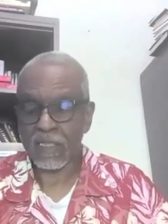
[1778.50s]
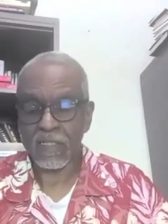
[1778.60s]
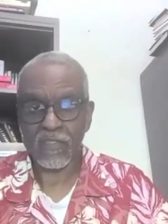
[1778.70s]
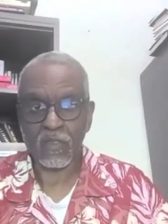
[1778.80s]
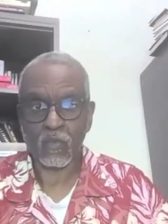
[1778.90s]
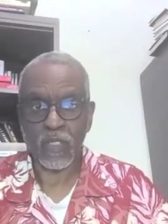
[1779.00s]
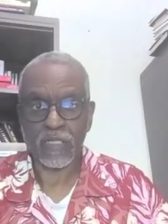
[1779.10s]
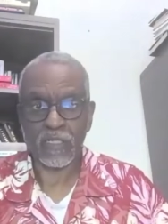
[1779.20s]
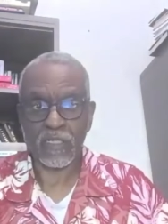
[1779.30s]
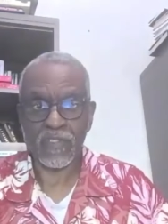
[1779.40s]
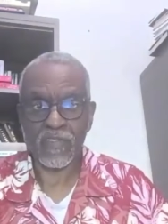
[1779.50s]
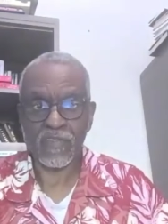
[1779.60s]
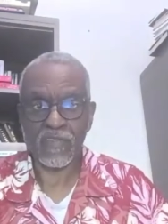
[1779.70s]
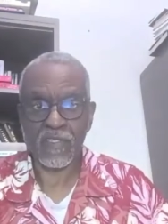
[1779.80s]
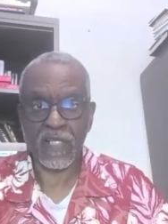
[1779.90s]
to what
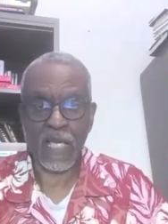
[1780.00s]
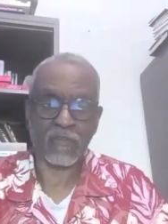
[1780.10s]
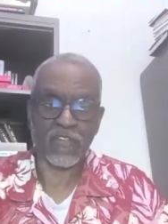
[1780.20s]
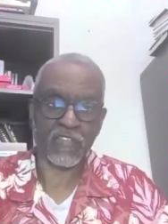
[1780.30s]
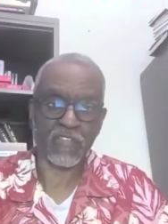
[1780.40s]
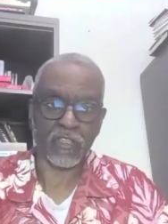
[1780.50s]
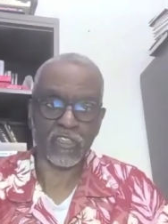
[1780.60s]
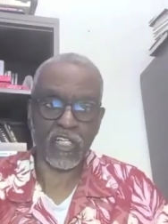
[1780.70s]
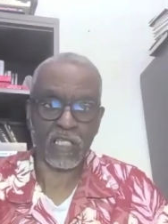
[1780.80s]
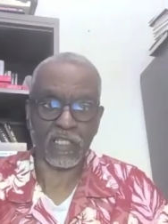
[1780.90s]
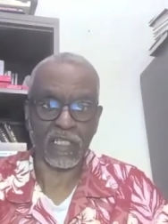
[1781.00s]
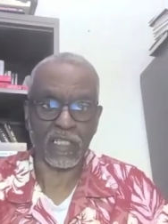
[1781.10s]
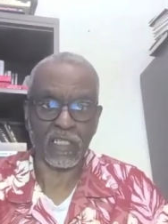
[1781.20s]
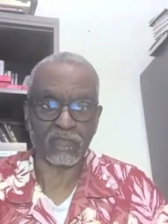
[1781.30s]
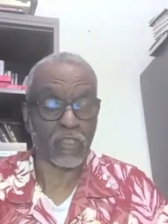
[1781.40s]
is now this French colony
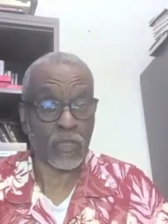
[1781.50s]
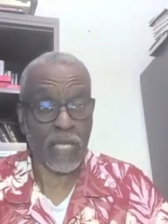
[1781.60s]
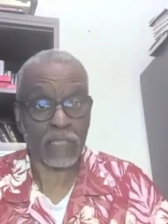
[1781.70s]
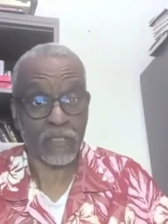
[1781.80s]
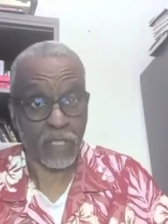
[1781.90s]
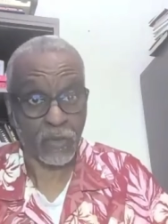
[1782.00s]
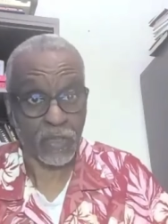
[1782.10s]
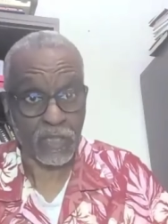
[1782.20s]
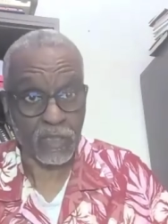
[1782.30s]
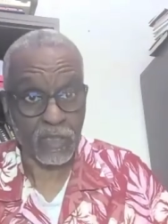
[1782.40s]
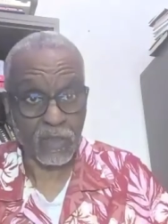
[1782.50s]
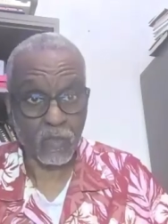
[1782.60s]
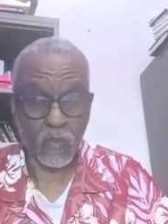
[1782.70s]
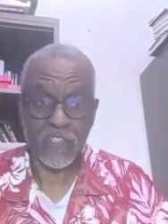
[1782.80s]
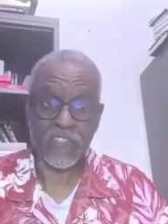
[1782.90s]
of New Caledonia,
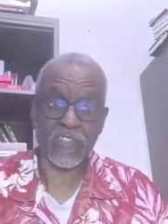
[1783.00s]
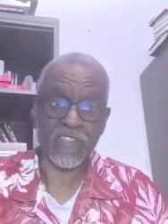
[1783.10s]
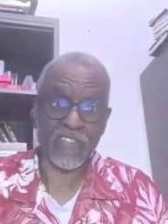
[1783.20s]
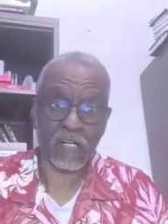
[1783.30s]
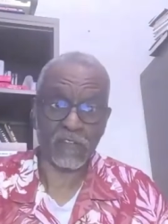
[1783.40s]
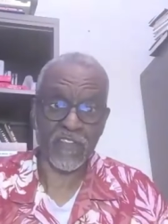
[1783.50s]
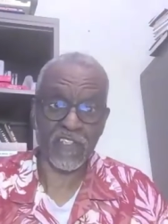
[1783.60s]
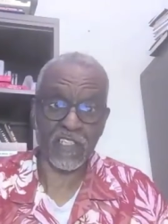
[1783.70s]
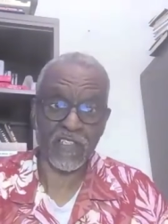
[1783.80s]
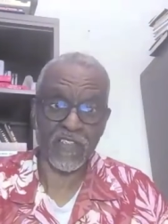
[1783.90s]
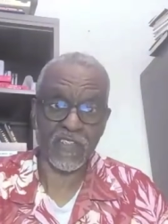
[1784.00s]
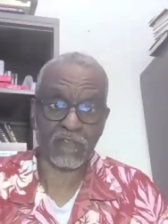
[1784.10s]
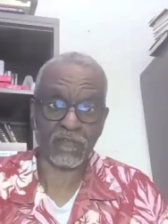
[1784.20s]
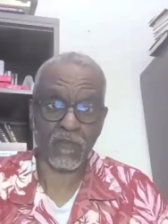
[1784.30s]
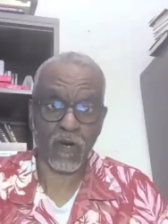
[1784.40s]
which is in the South Seas,
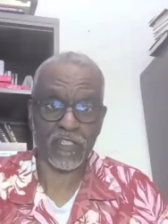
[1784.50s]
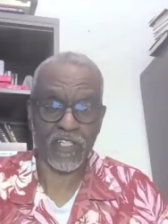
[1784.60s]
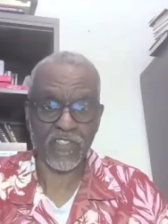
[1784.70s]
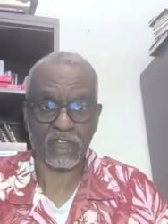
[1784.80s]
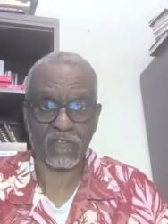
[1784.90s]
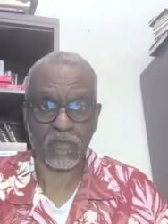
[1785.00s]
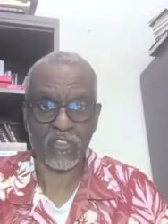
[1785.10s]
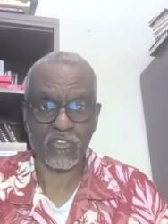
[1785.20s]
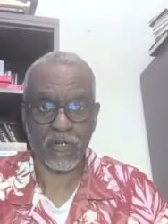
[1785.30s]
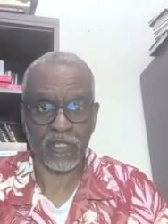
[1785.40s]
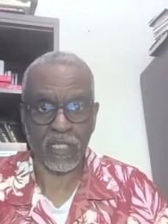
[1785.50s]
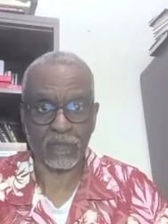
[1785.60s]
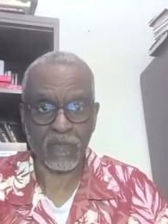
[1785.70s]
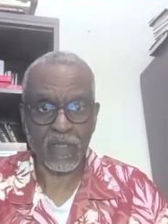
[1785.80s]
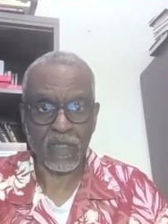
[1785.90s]
not far distant from Australia.
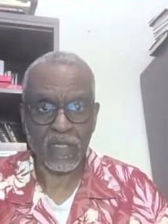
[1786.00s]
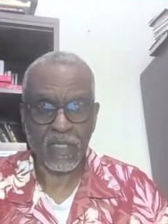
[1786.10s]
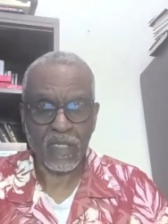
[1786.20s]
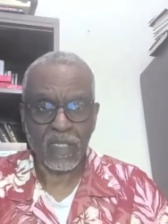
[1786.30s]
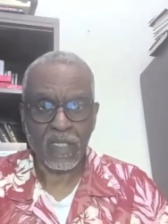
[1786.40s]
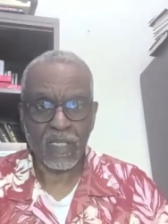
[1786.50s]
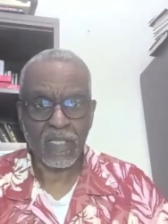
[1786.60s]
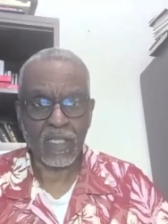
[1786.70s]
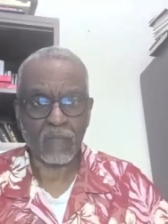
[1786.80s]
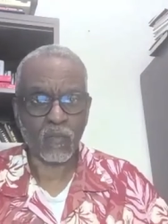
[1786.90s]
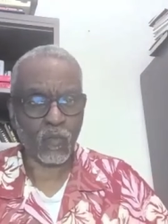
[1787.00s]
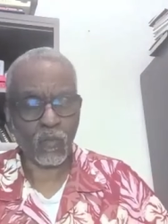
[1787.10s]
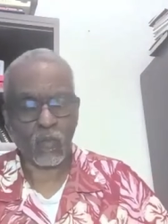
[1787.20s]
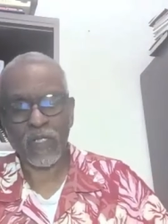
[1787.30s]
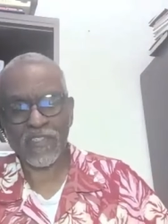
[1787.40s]
And
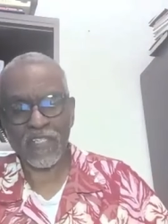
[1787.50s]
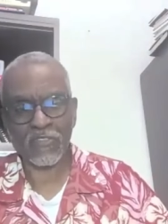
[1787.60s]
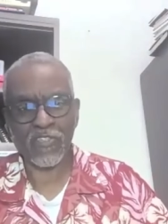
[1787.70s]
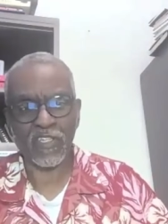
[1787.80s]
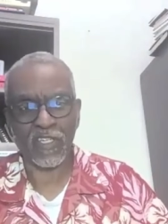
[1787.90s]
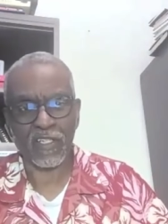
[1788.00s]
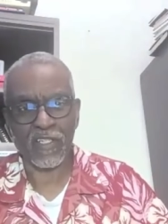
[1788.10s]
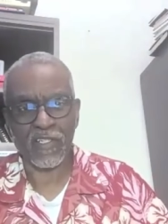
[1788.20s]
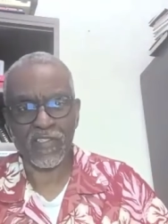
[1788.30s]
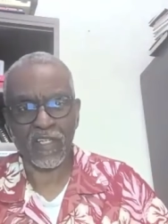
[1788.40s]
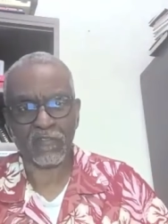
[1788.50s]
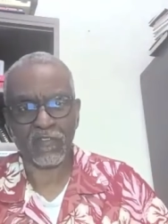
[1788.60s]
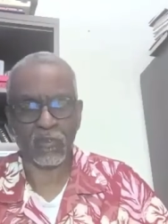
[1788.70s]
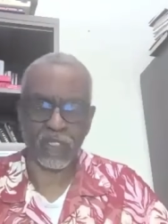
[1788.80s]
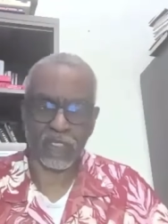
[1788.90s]
what's interesting is that if
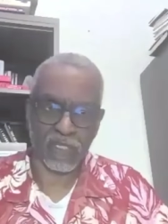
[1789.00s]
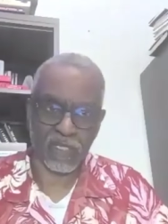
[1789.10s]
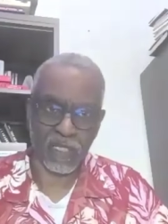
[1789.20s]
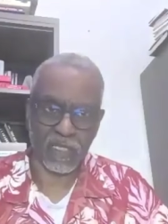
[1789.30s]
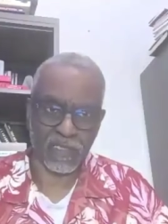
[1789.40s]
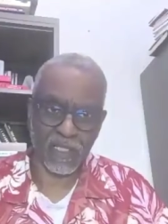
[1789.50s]
you look at the